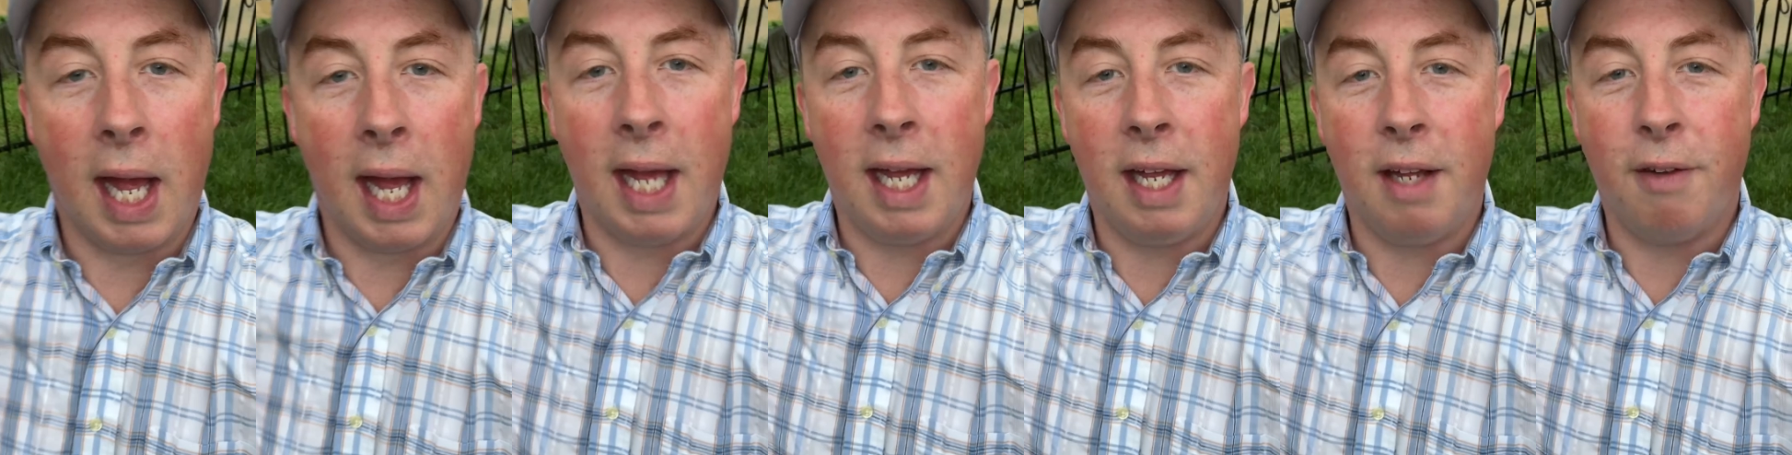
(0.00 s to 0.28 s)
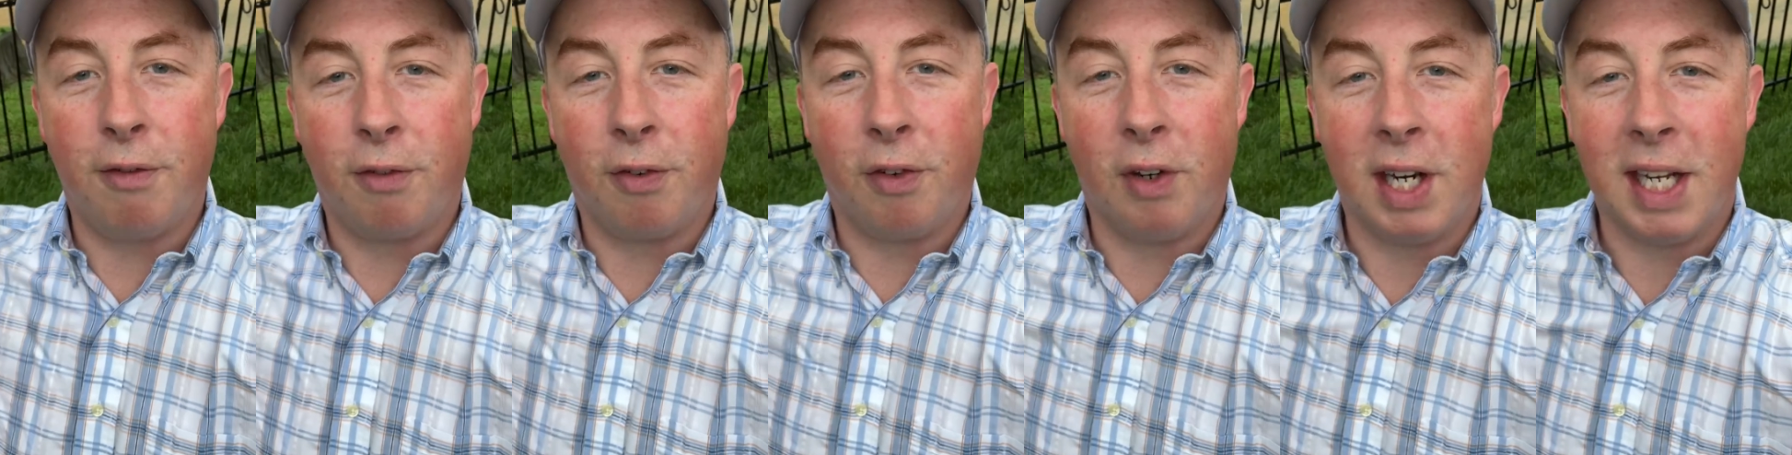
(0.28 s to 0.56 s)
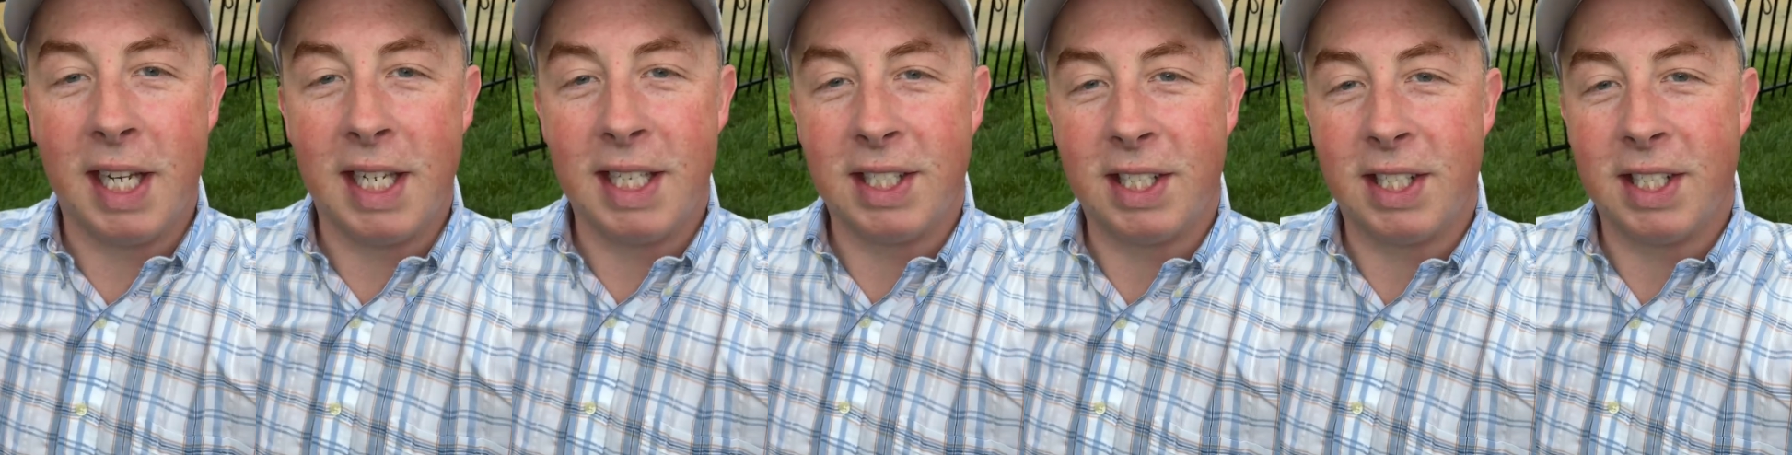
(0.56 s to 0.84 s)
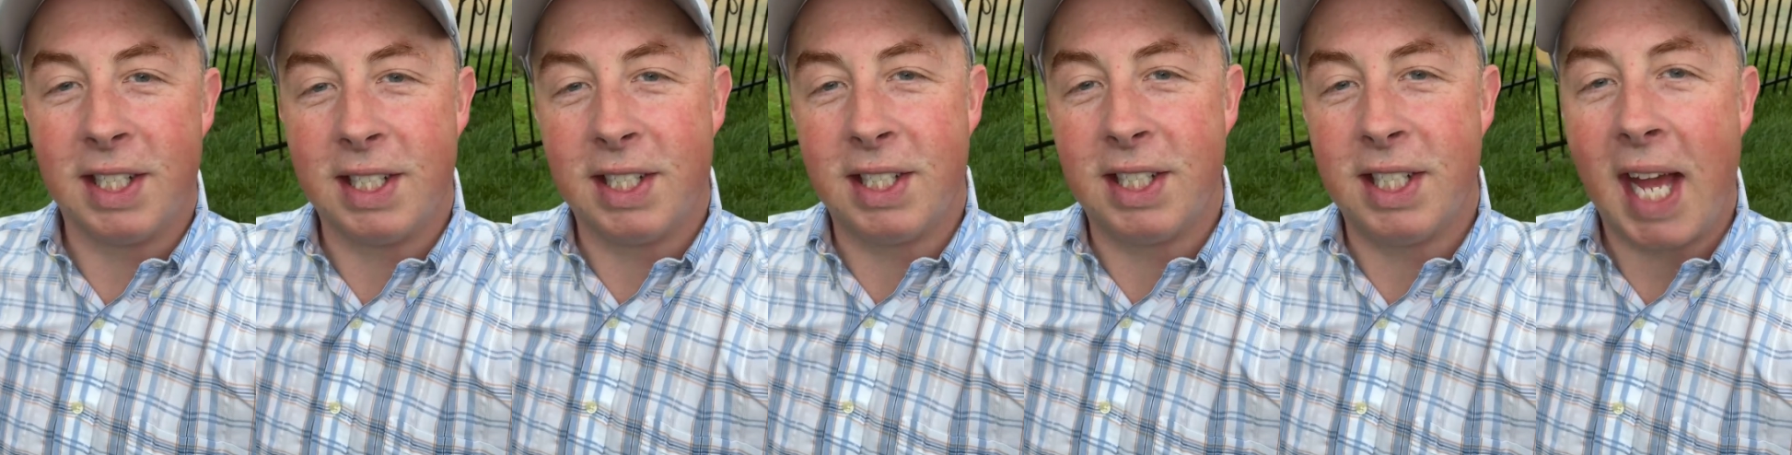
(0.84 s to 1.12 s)
Hey friends,
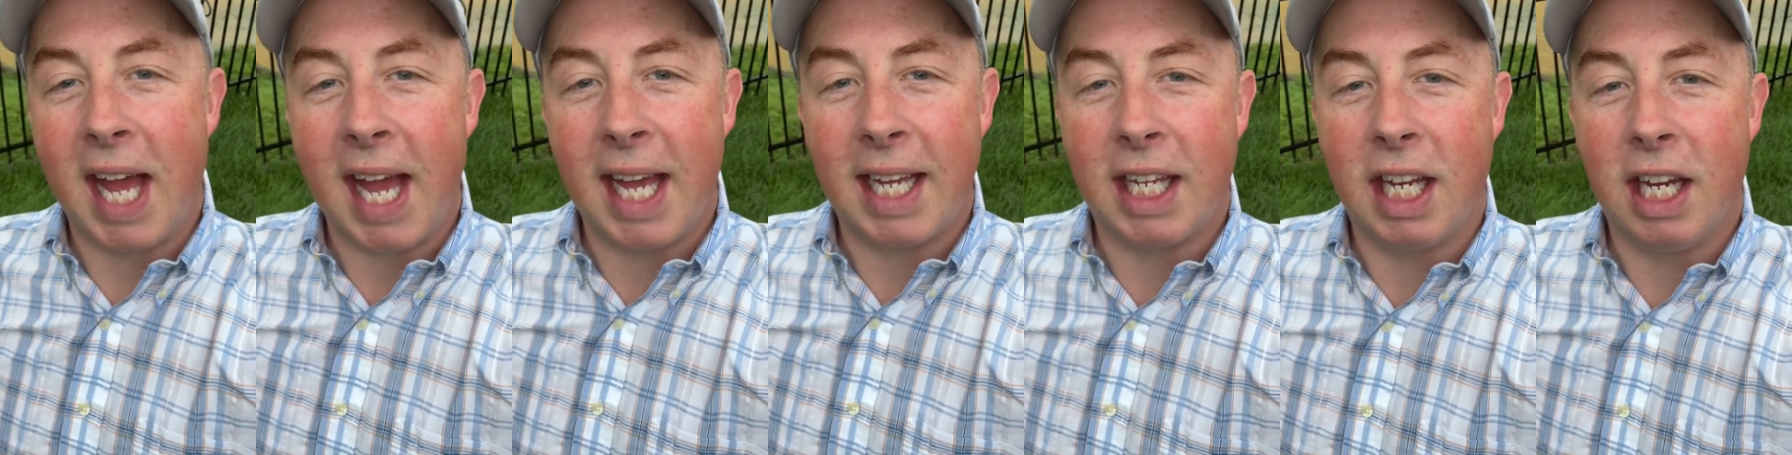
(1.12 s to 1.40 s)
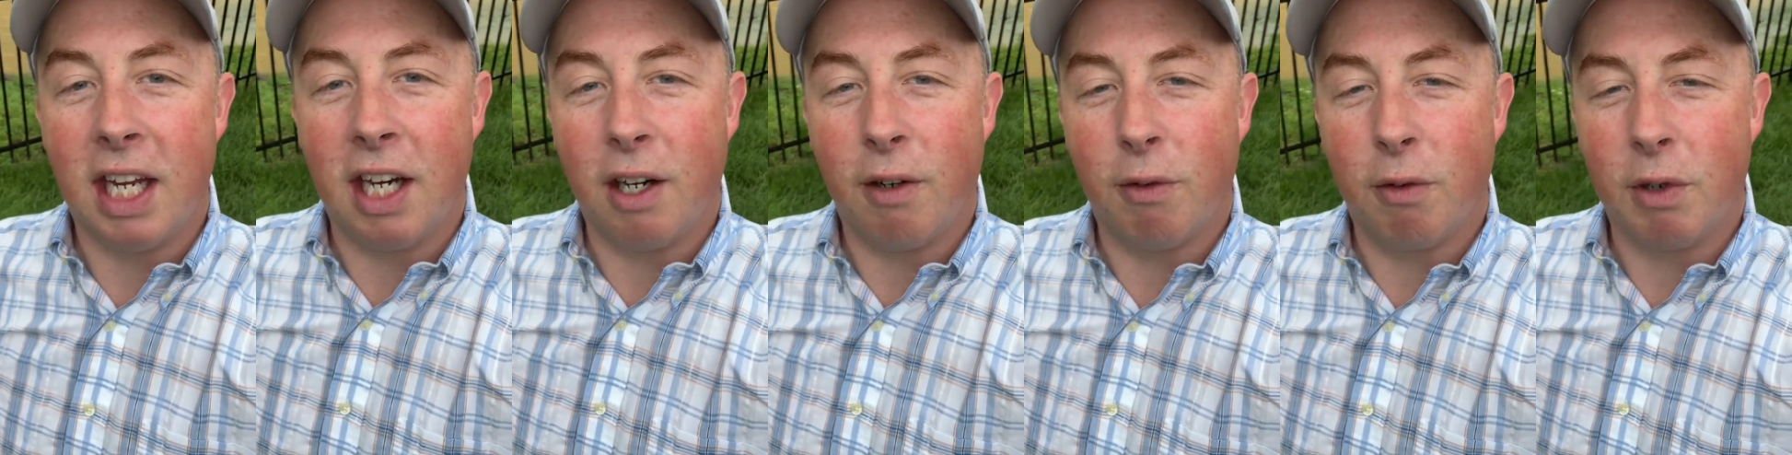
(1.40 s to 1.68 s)
Zach here